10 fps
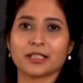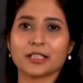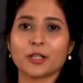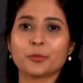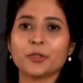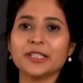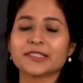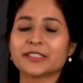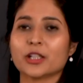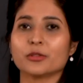Now breathe
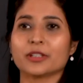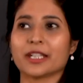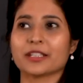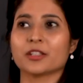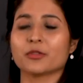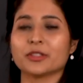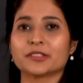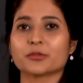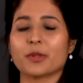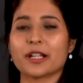slowly and
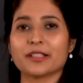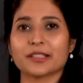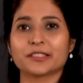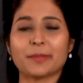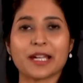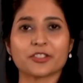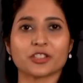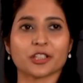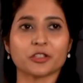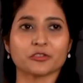notice where the
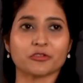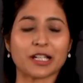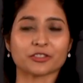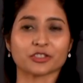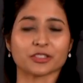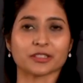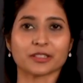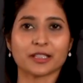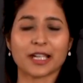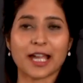expansion and
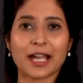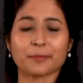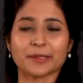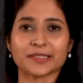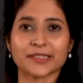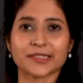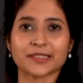contraction happens.